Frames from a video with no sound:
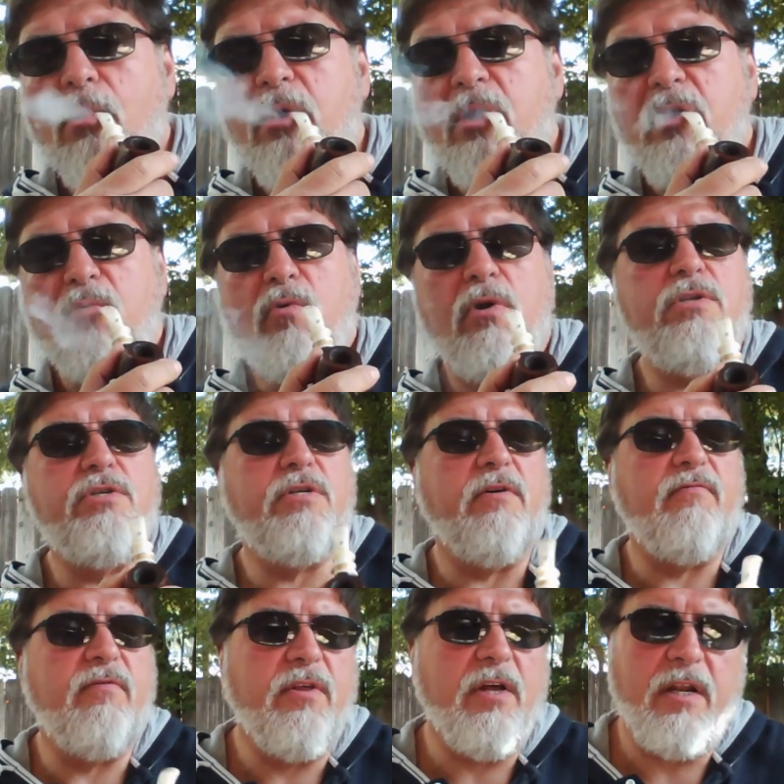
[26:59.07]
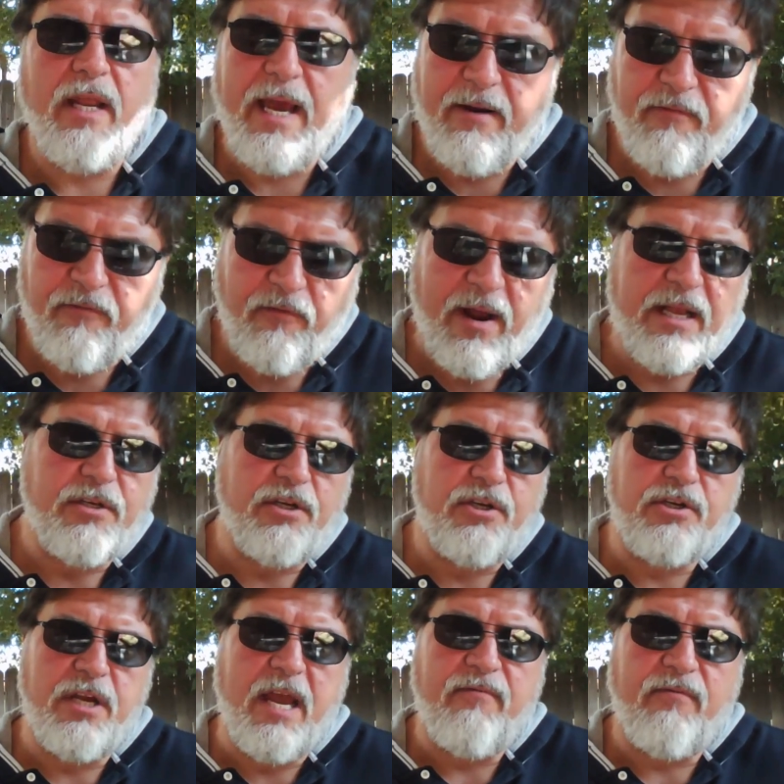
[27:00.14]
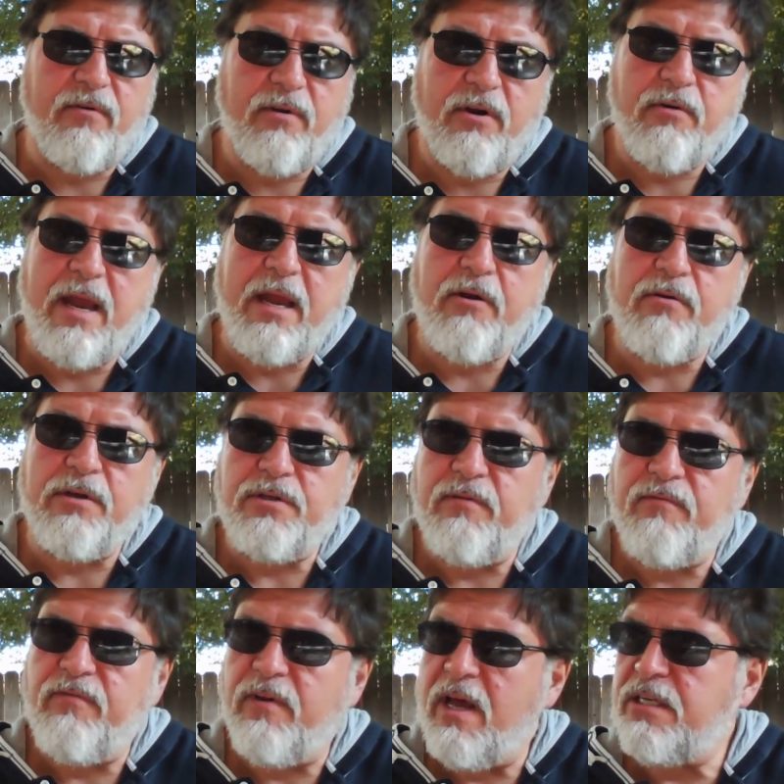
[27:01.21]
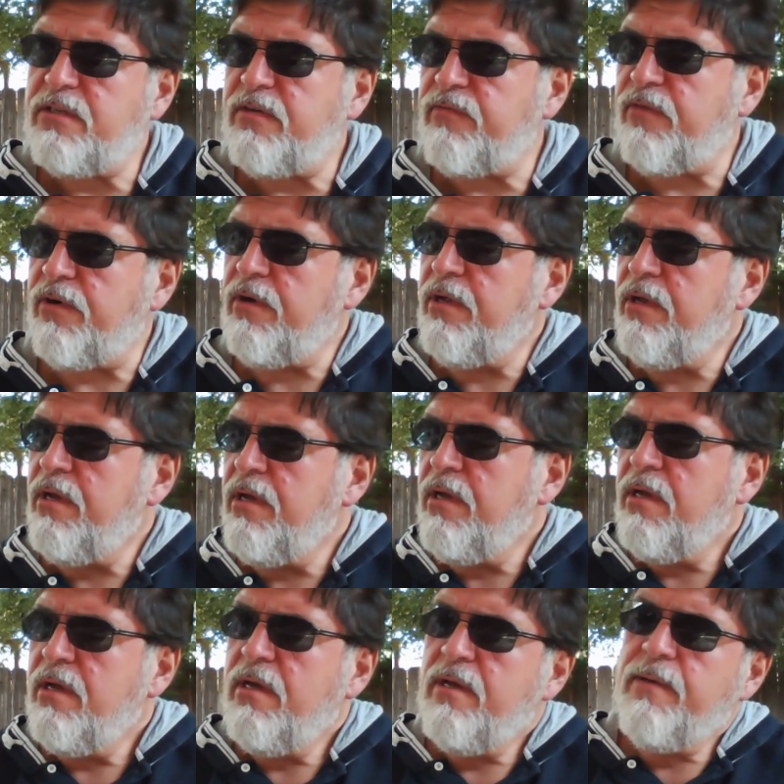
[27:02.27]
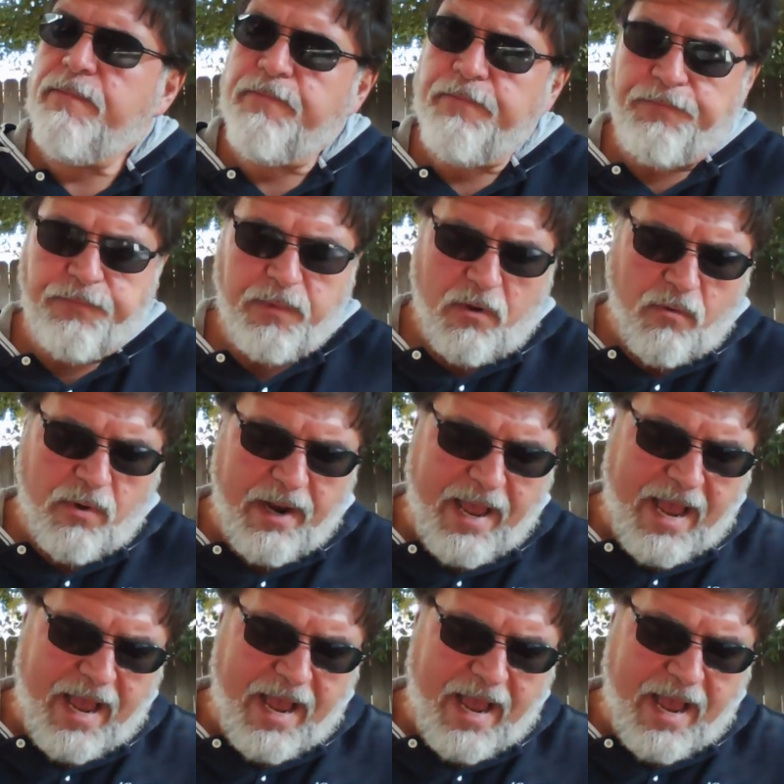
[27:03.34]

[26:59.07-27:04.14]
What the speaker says: In the words of the late Francis Schaeffer, great Christian philosopher, when